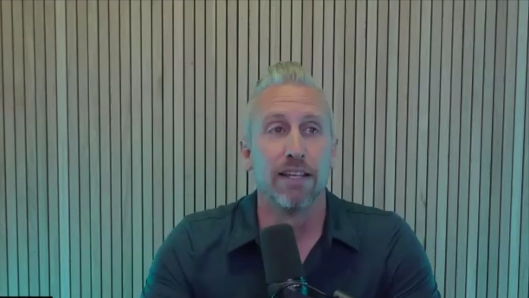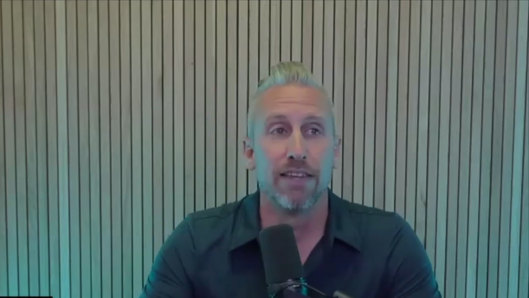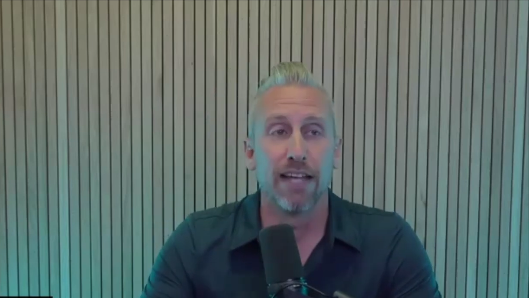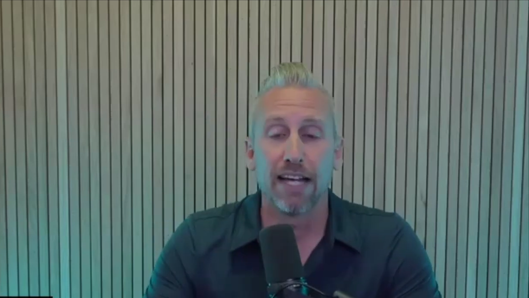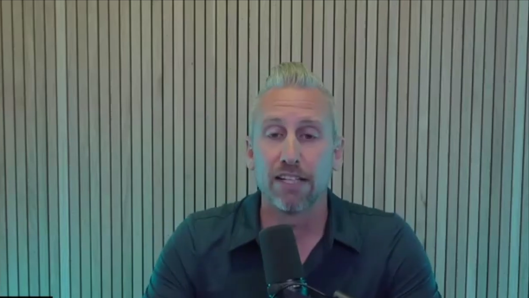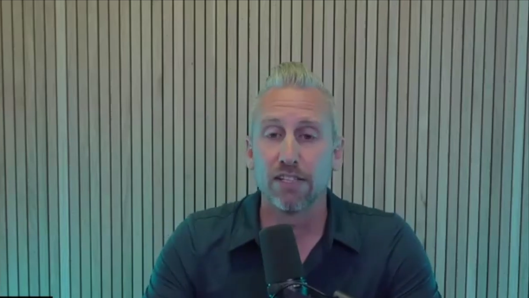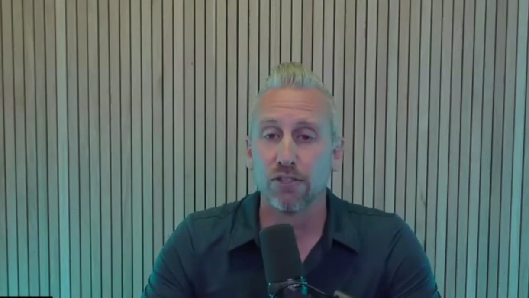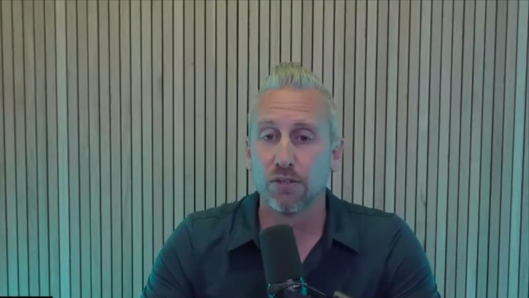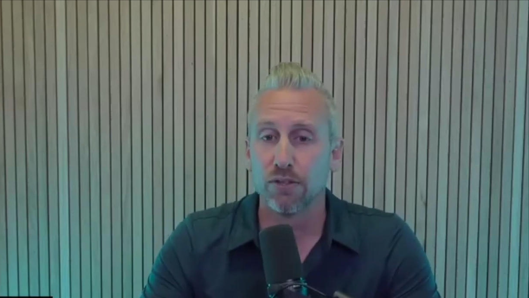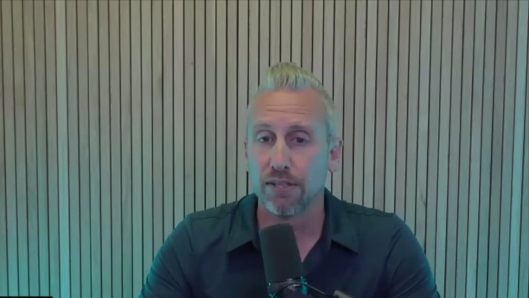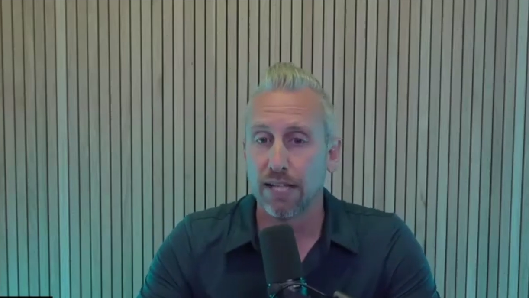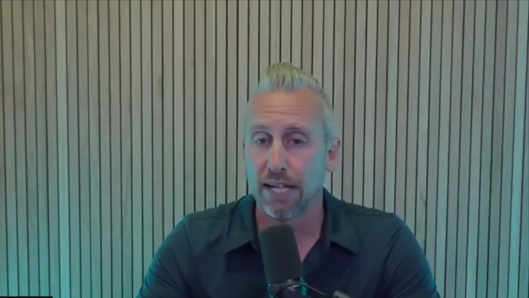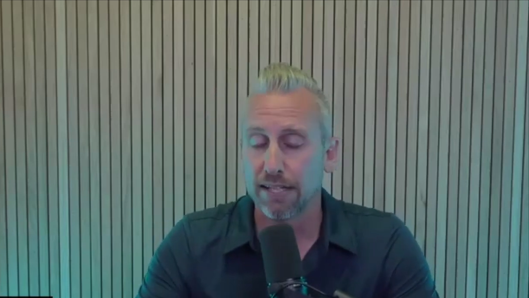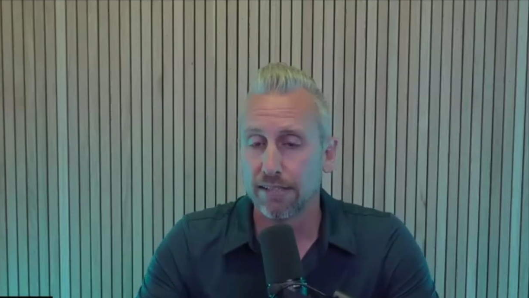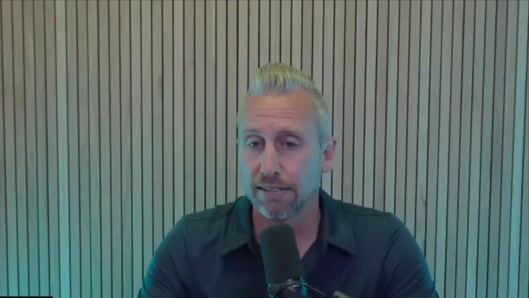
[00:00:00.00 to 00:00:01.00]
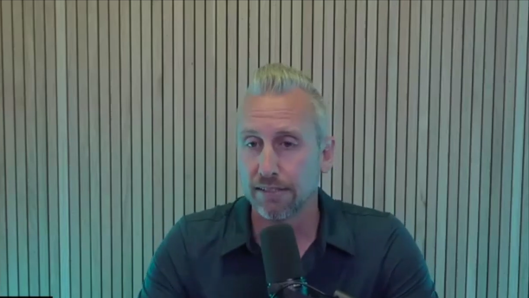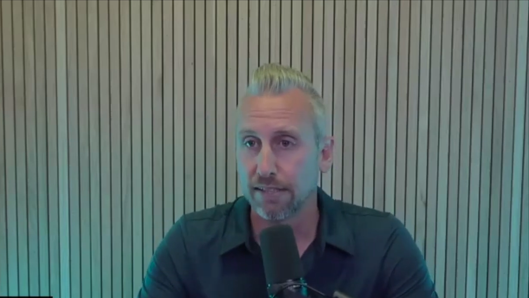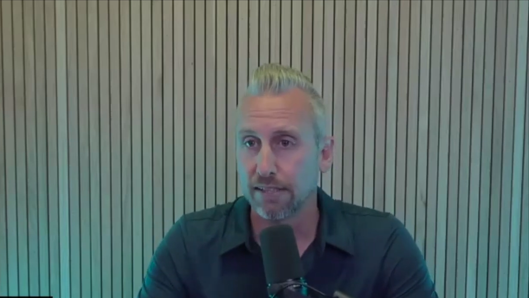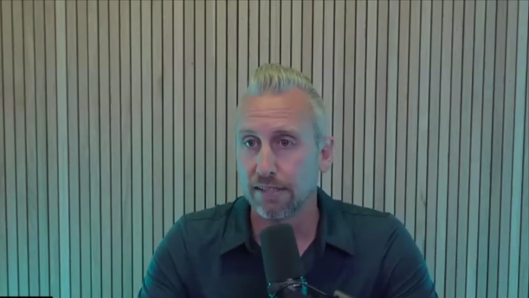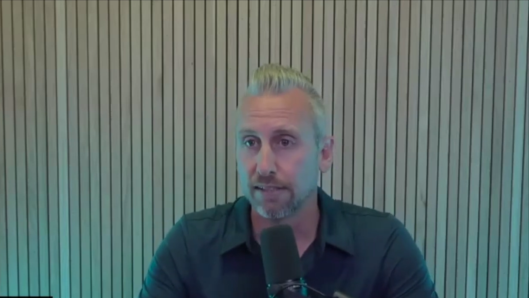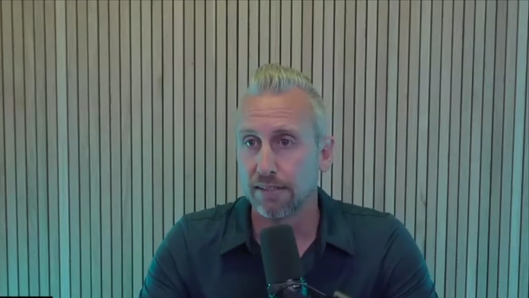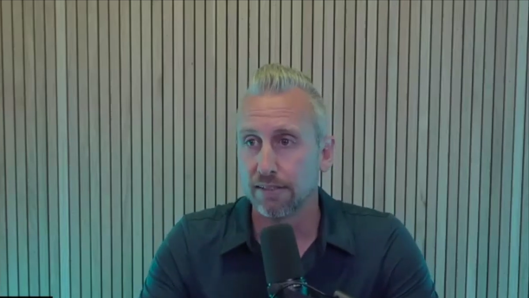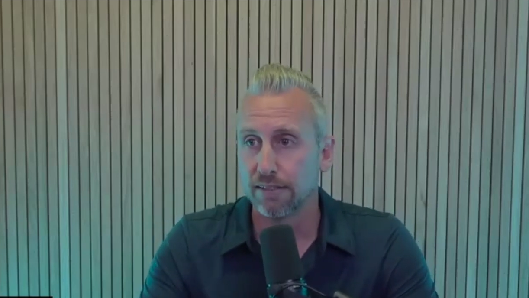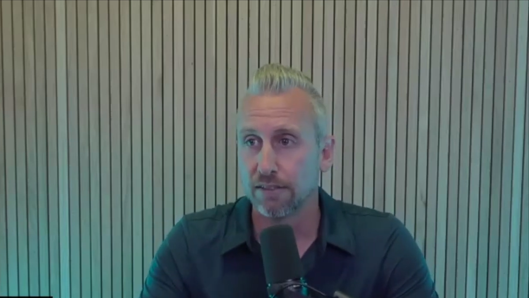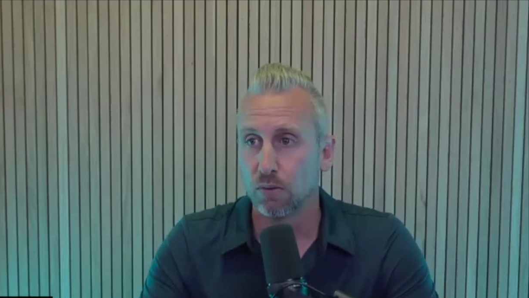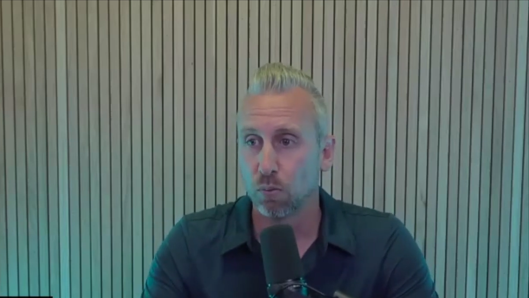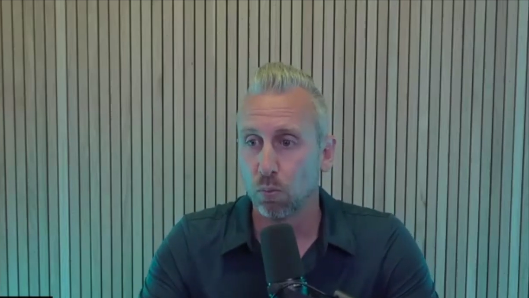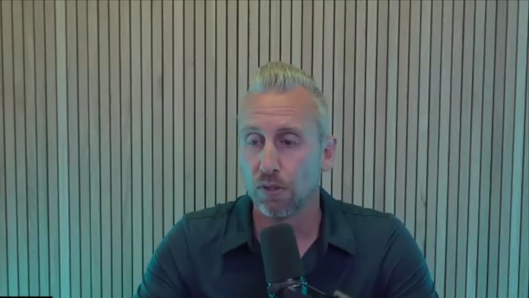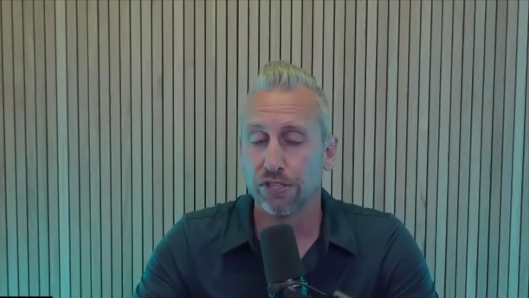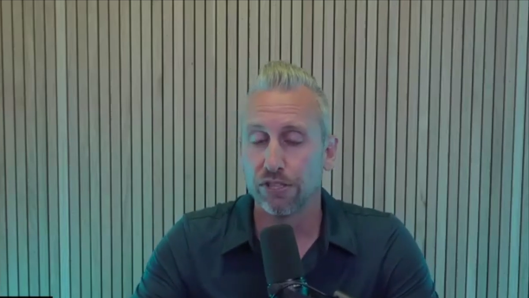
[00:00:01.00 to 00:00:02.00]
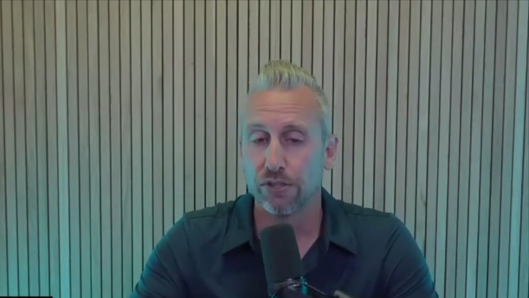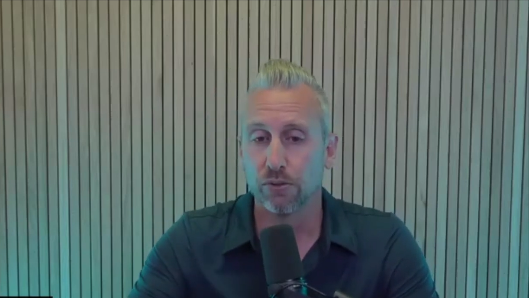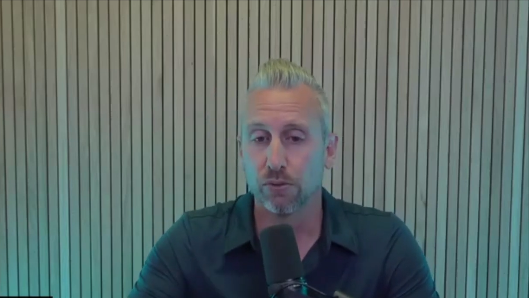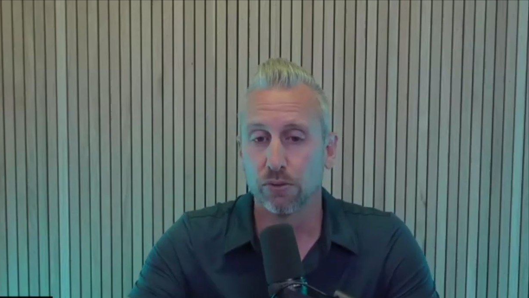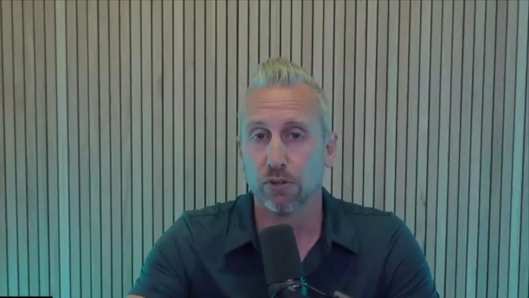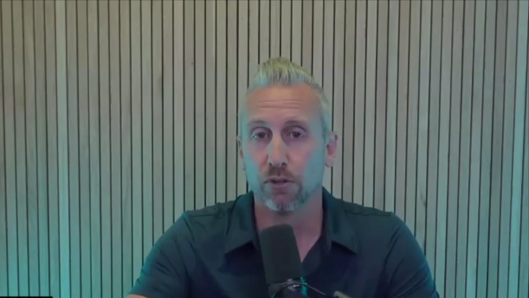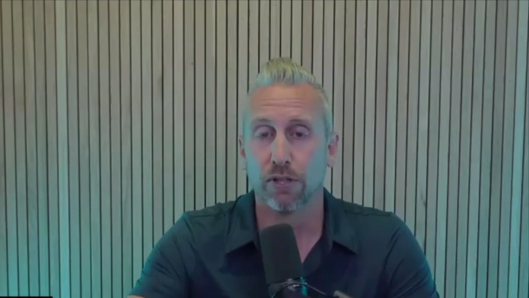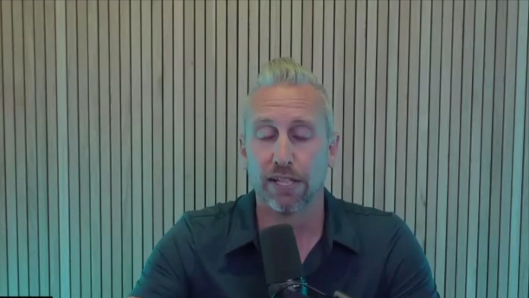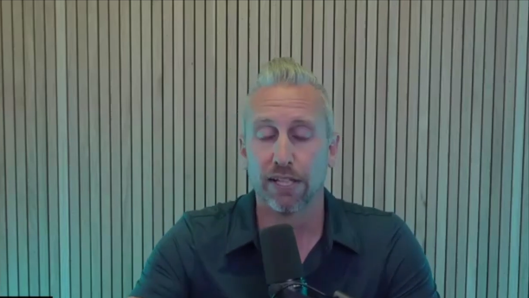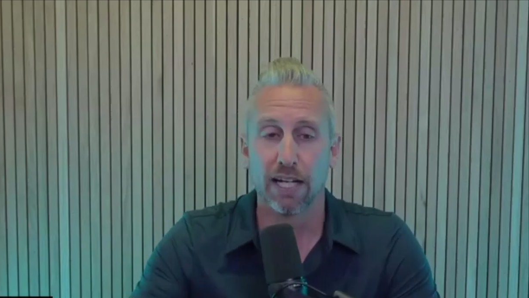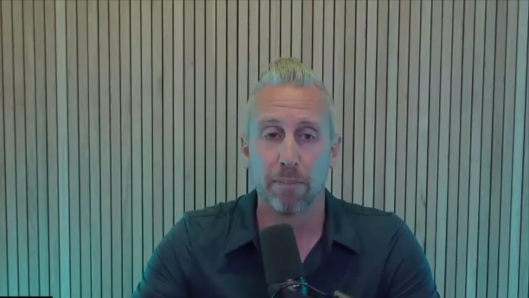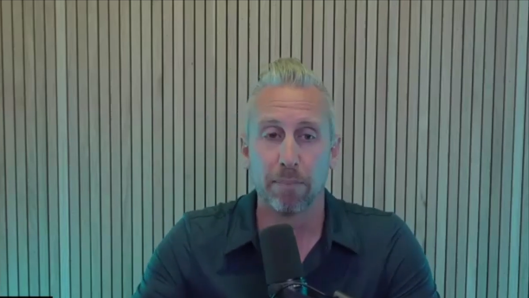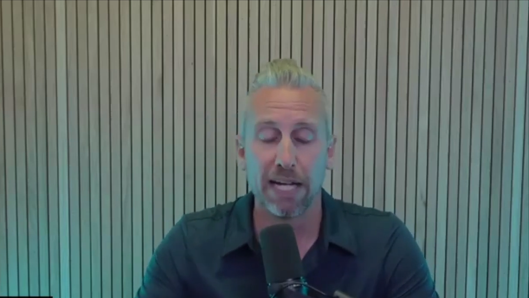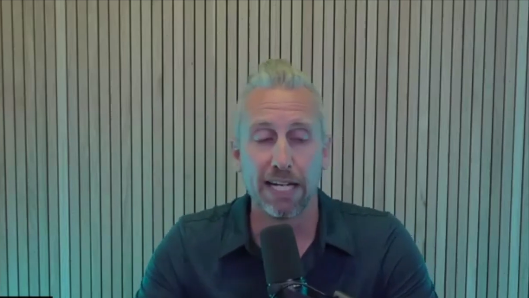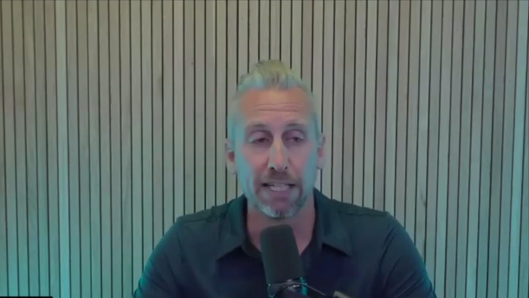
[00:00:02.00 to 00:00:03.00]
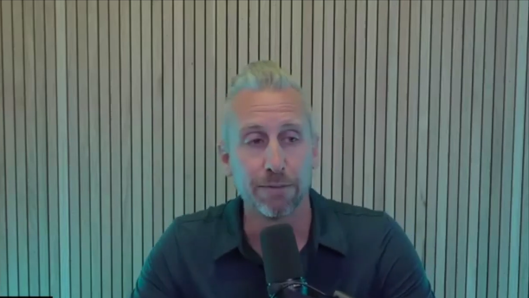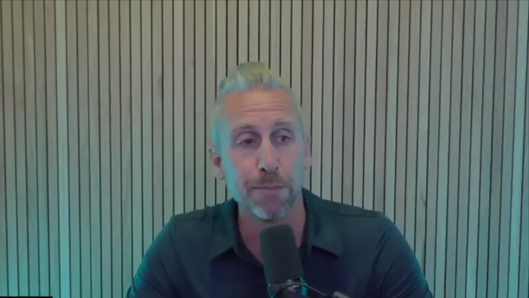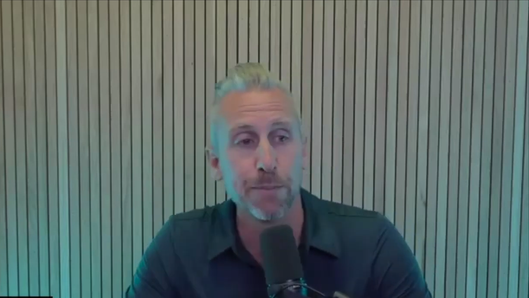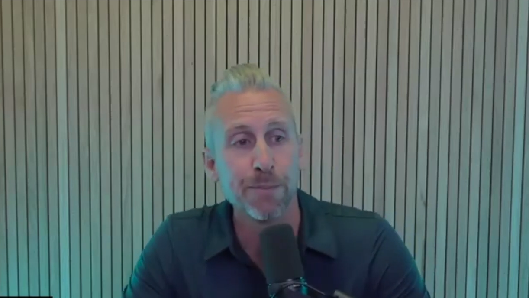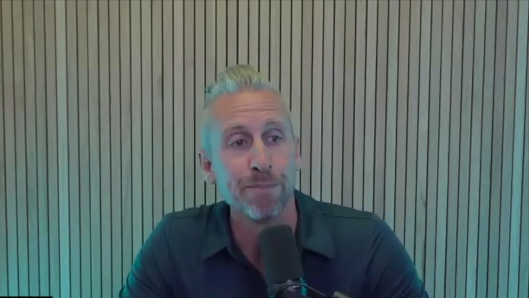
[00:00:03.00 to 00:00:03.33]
That is what you're looking at paying.